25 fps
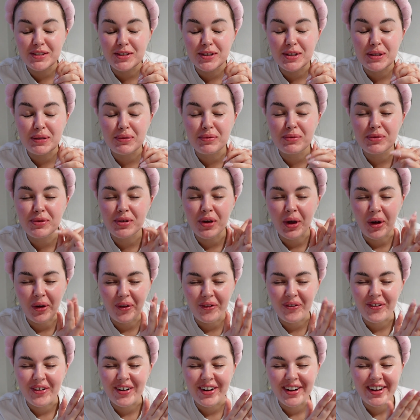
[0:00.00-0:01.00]
Do you
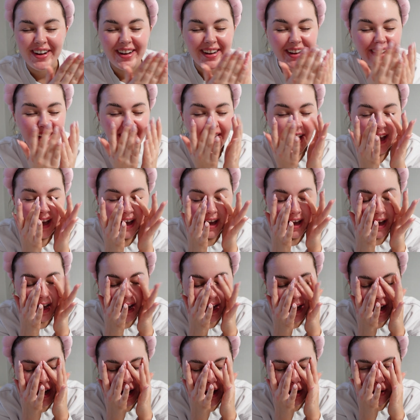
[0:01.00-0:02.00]
know
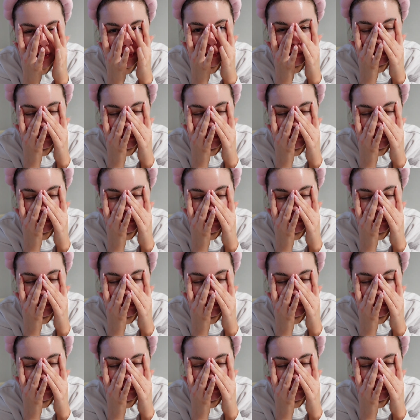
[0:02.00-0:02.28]
how do